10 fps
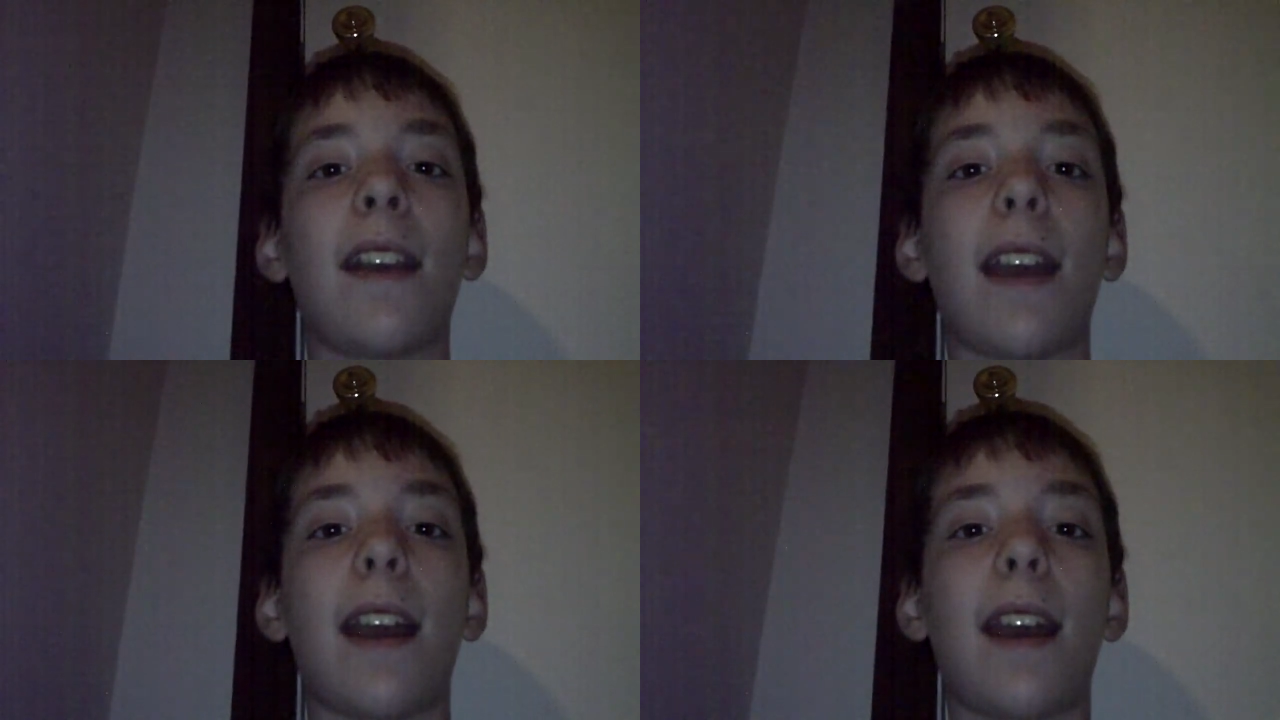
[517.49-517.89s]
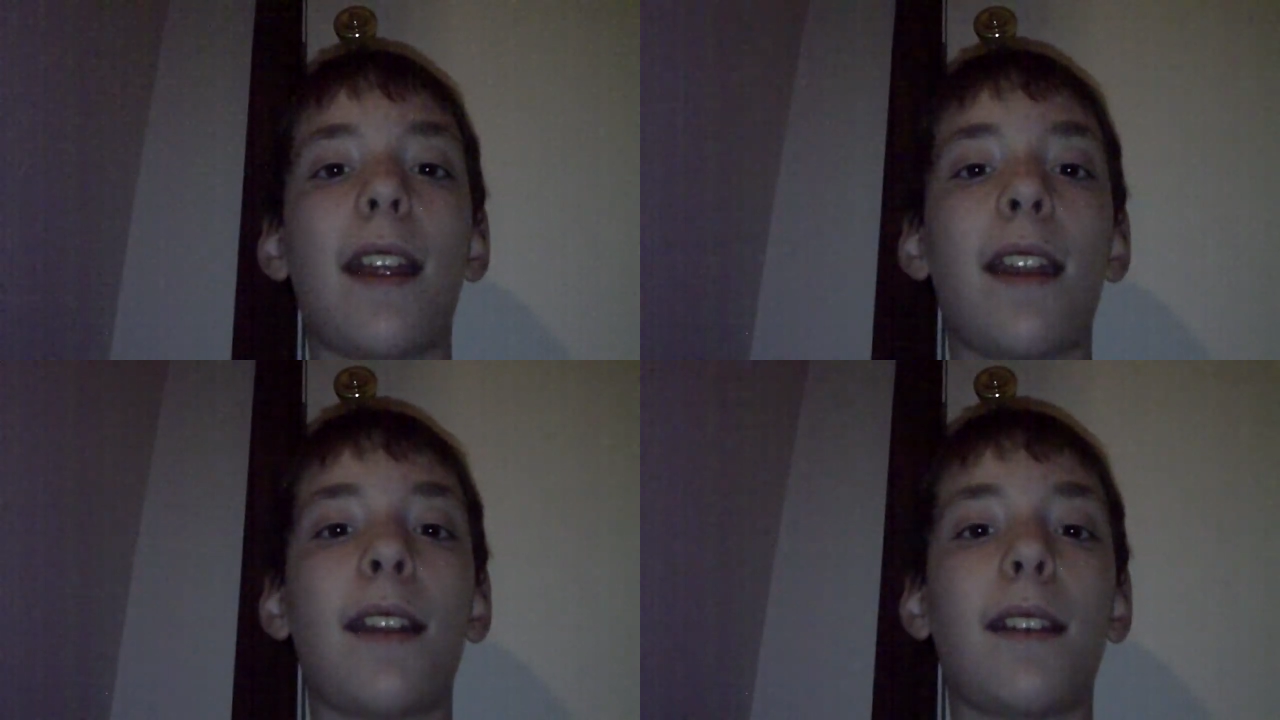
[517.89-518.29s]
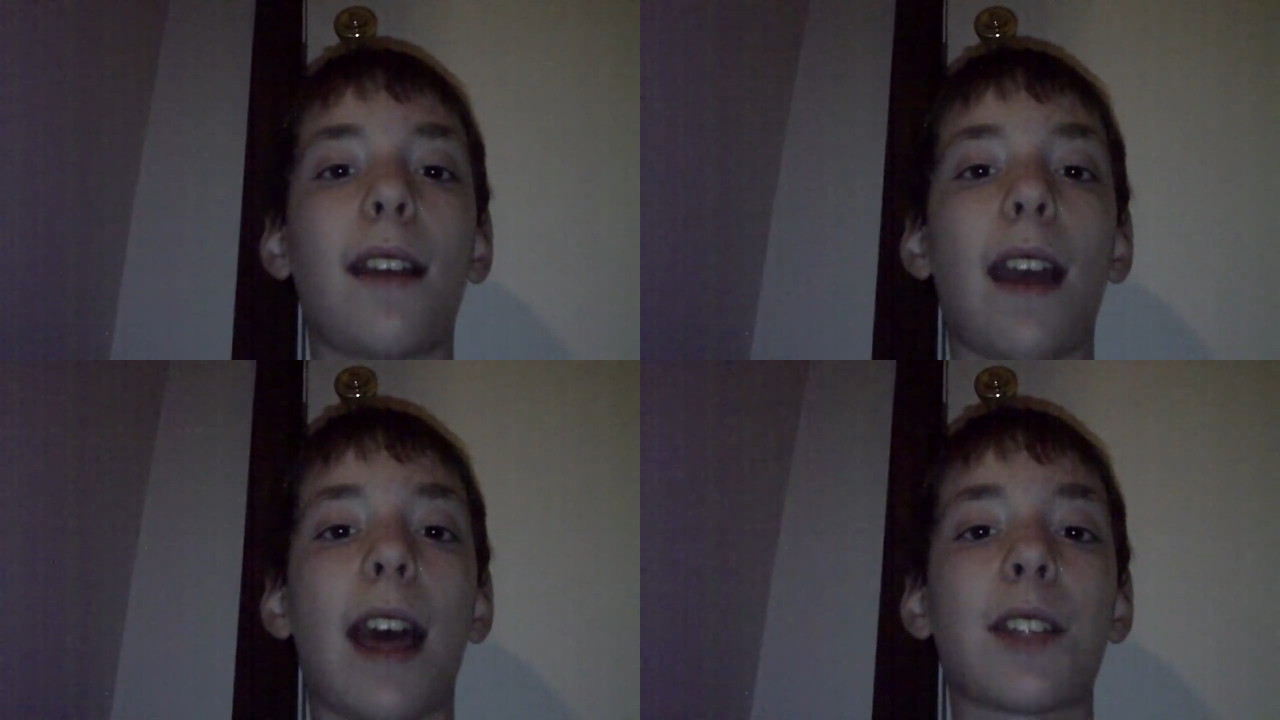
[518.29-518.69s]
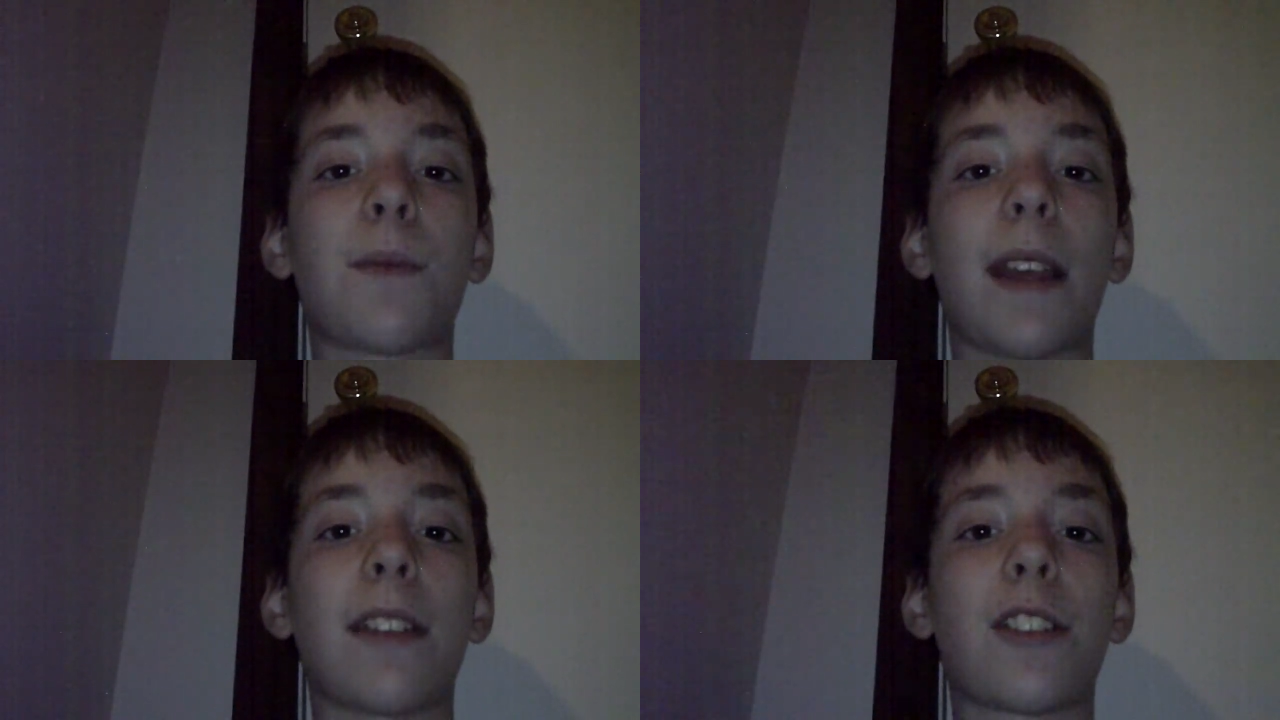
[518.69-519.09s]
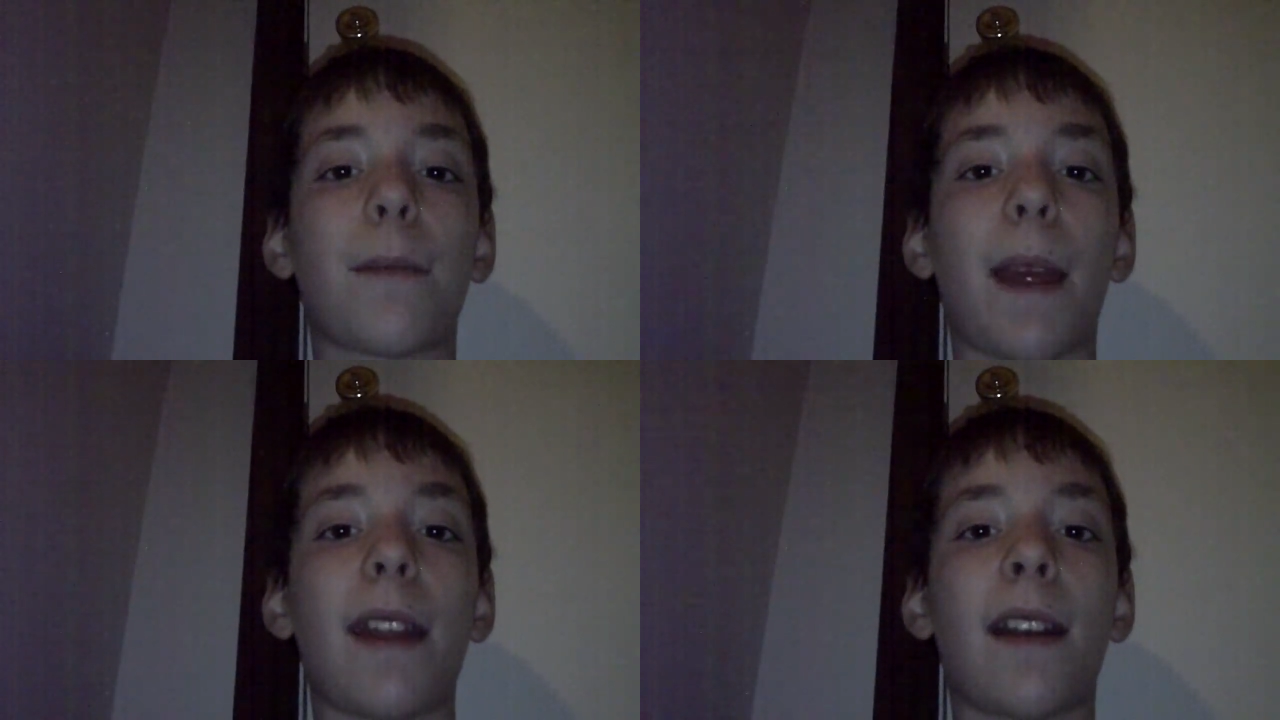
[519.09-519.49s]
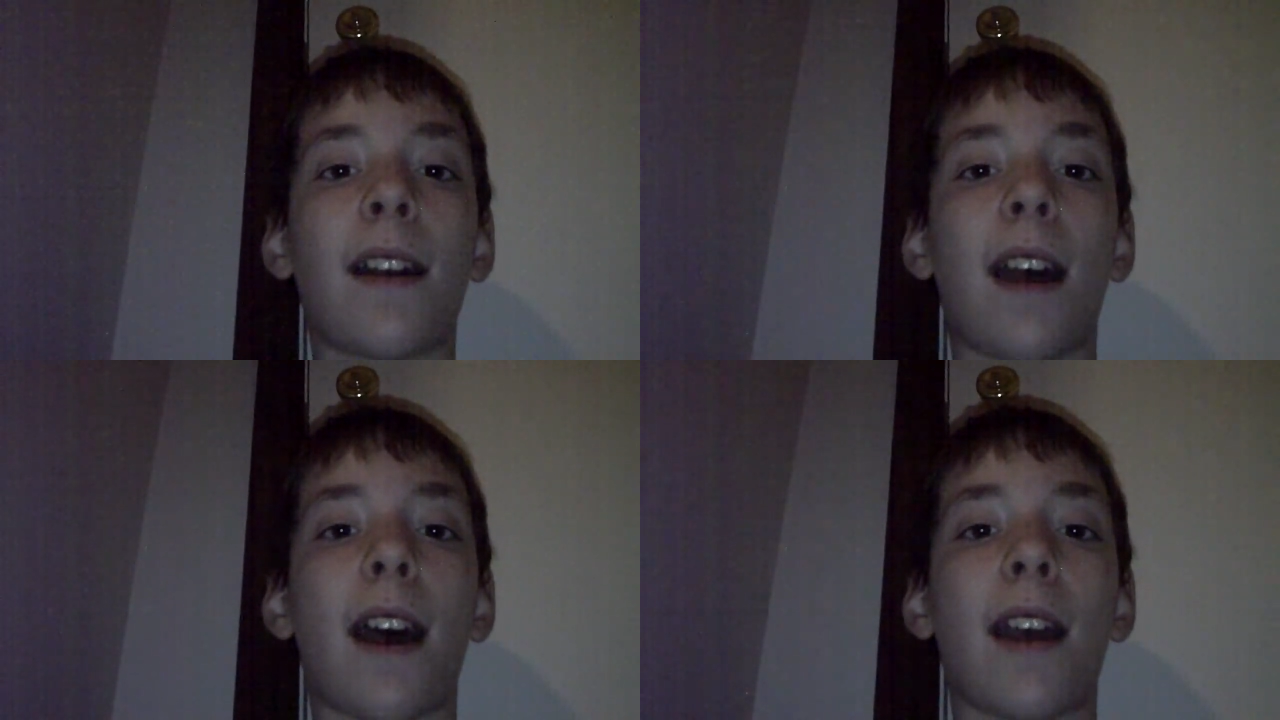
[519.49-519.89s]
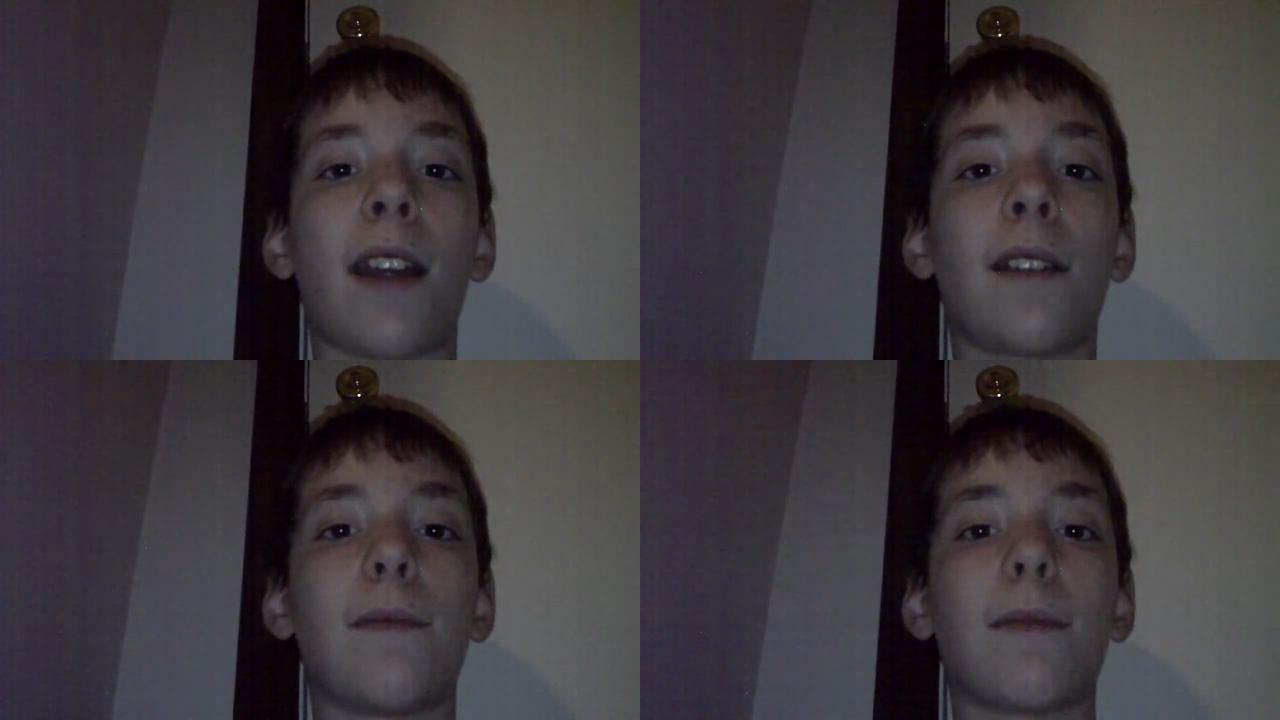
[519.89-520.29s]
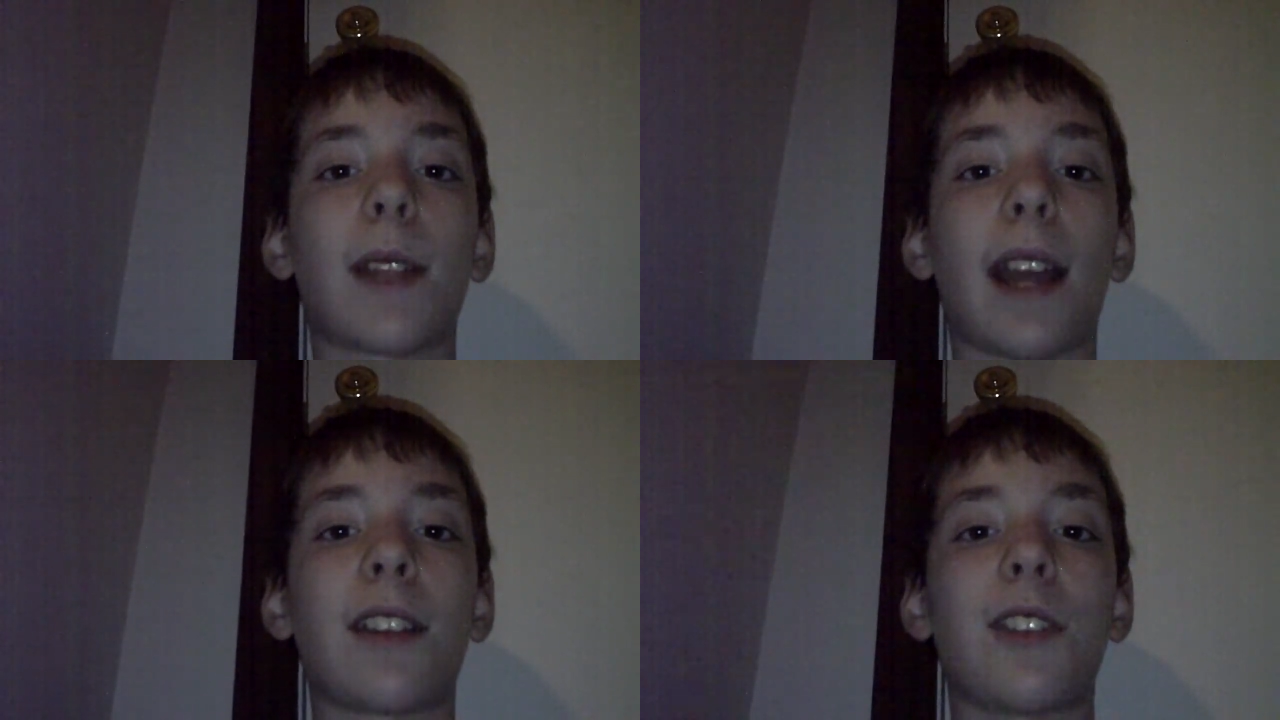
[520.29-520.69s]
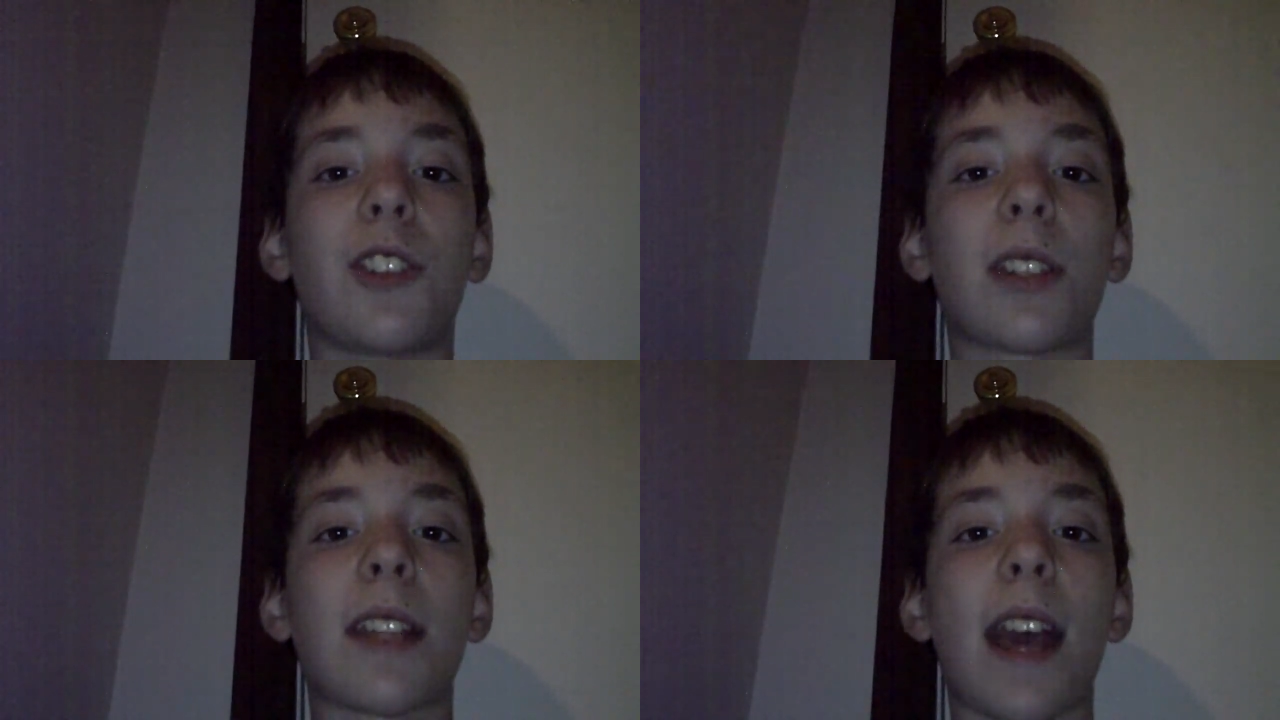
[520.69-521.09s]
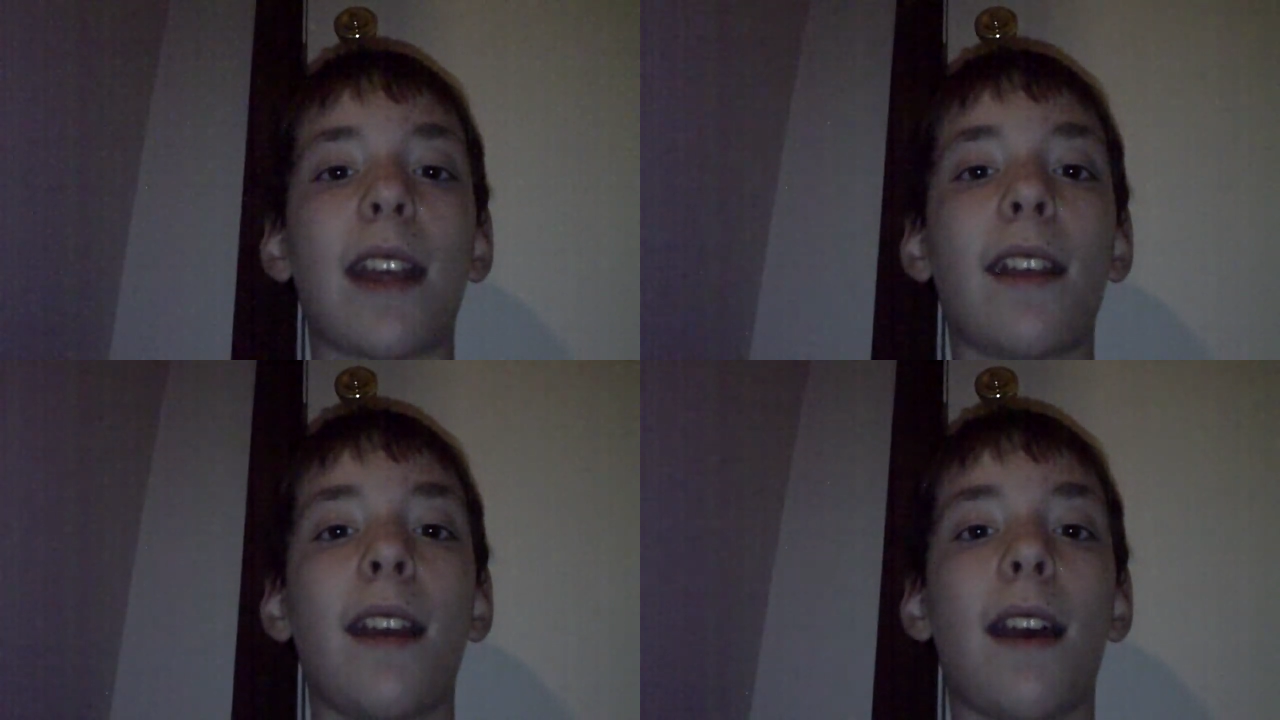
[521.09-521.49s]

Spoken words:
And as we enter beta, I'd like to just say